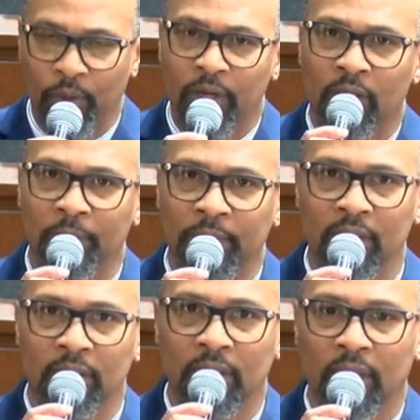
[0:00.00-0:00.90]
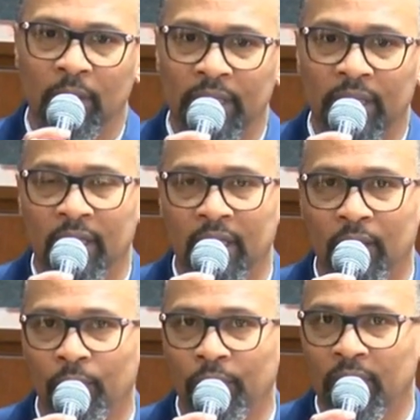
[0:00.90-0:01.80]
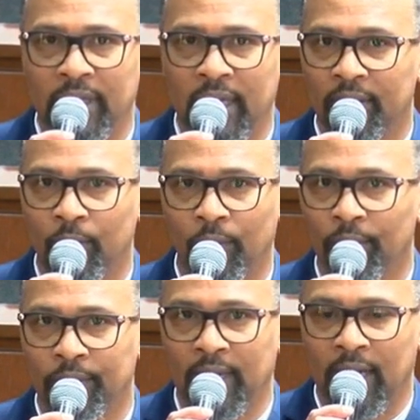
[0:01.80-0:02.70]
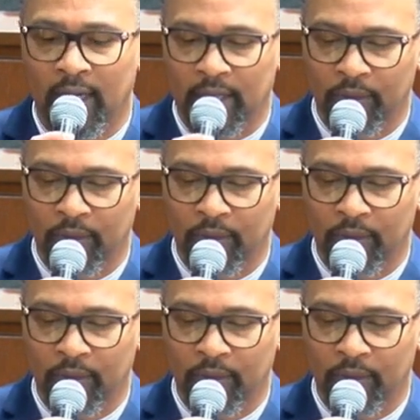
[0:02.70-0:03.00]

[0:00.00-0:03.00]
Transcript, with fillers: We're going to be looking and beginning really at the Word of God,